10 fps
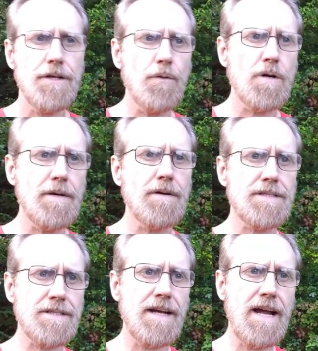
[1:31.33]
You want to be able
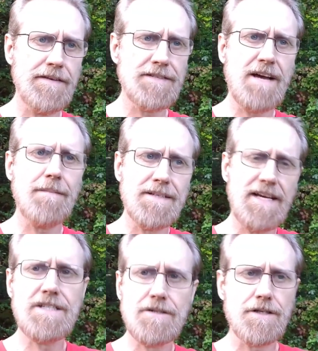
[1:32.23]
to say, hey, this is how my
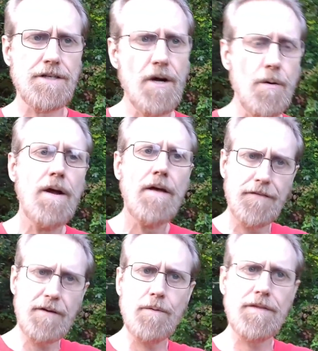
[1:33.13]
day's going to go.
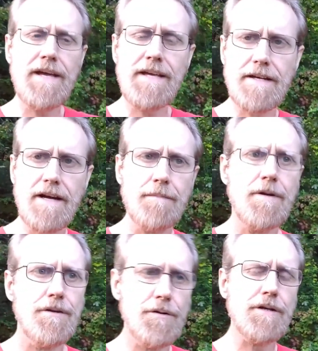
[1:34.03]
Then when they get up,
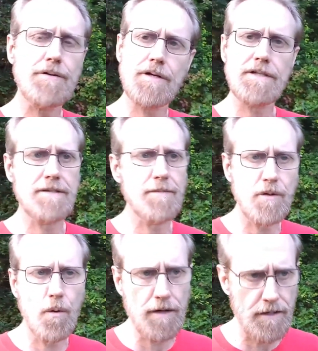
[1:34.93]
you can address them
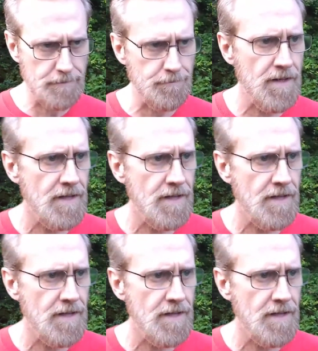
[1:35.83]
accordingly.